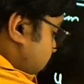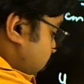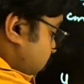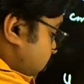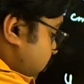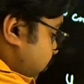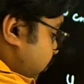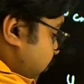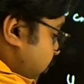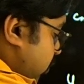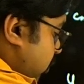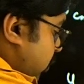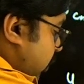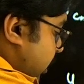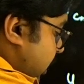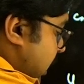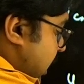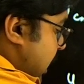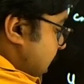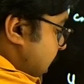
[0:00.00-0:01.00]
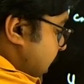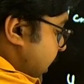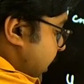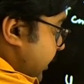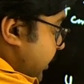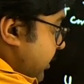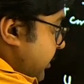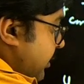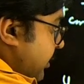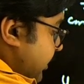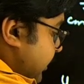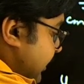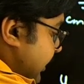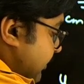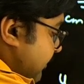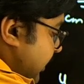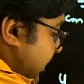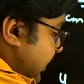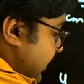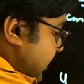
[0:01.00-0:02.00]
4r
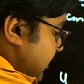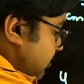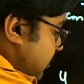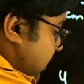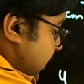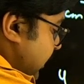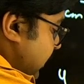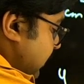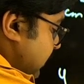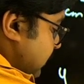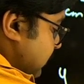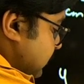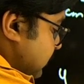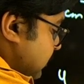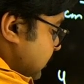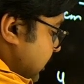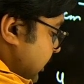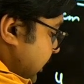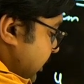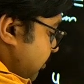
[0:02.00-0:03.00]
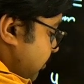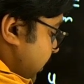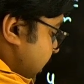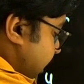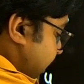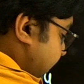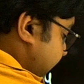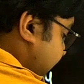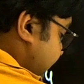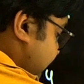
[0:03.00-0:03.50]
divided by 3 pi.